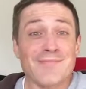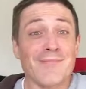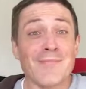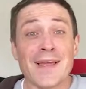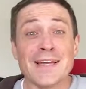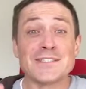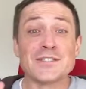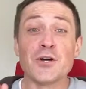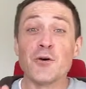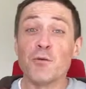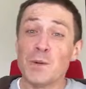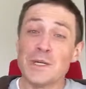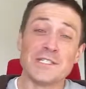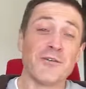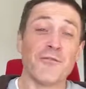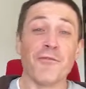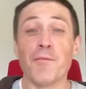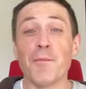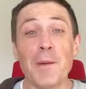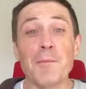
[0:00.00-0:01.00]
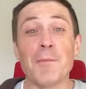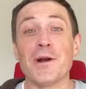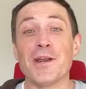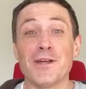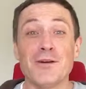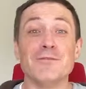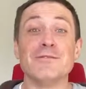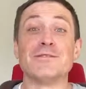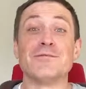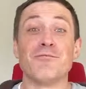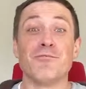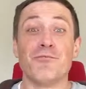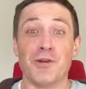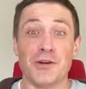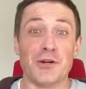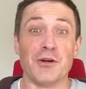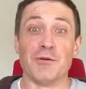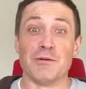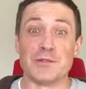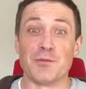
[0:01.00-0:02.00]
So we should remember to use
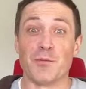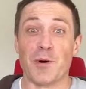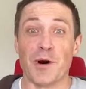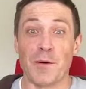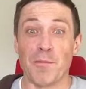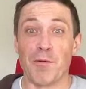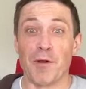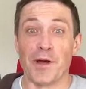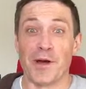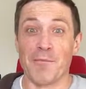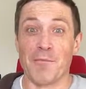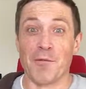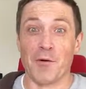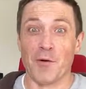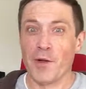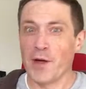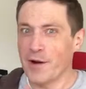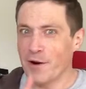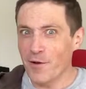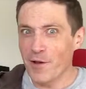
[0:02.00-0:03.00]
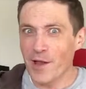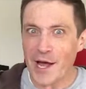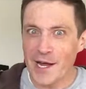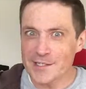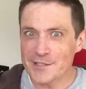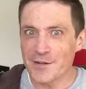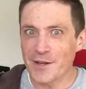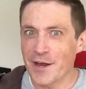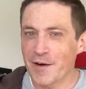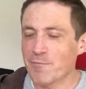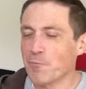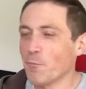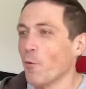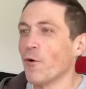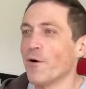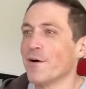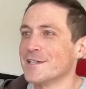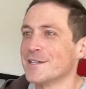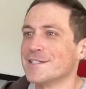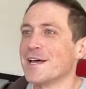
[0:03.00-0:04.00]
reduce where applicable, and I'll actually have more
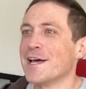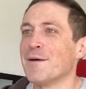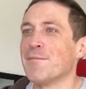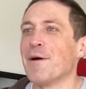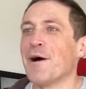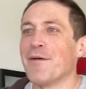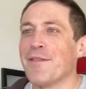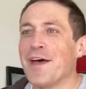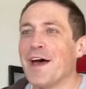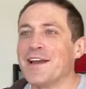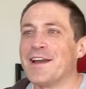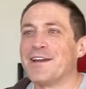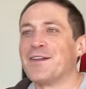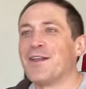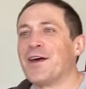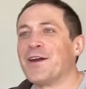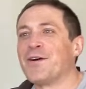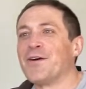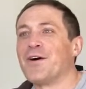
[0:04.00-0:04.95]
to say about that later